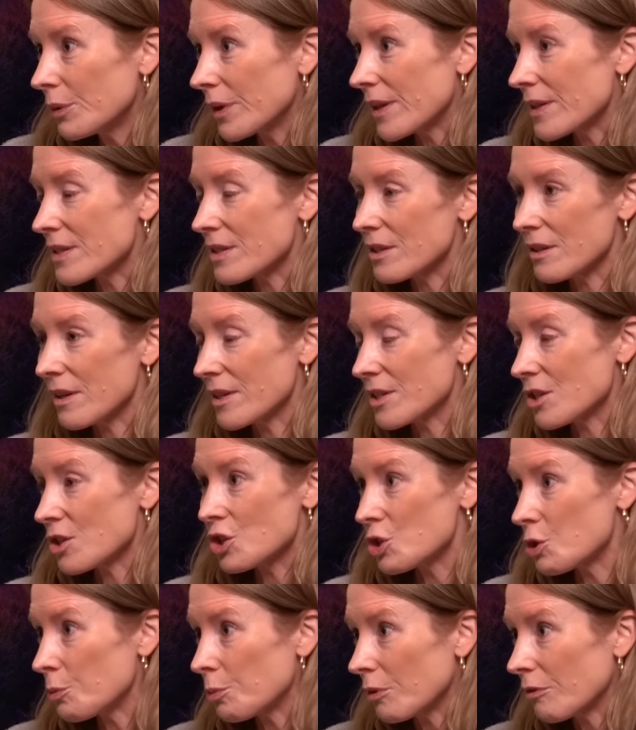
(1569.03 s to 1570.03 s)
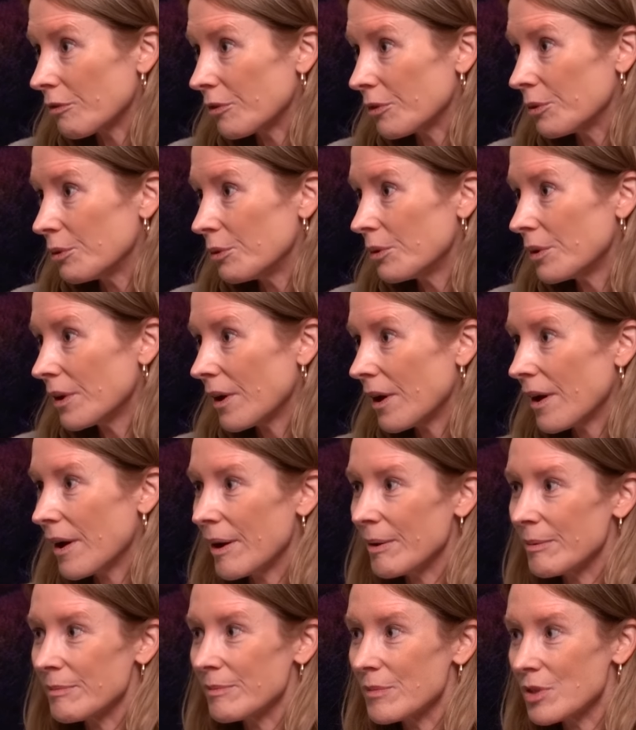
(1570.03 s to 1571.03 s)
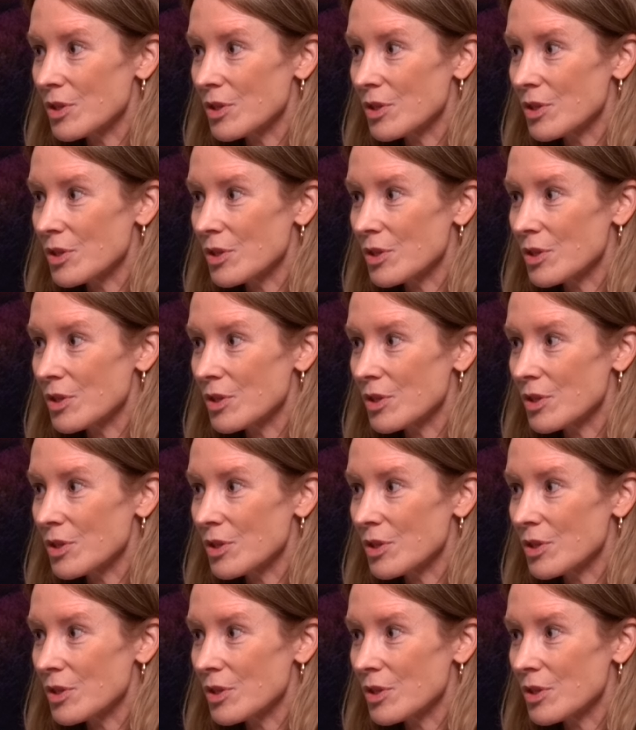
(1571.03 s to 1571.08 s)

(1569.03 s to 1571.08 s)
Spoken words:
It's a superfood.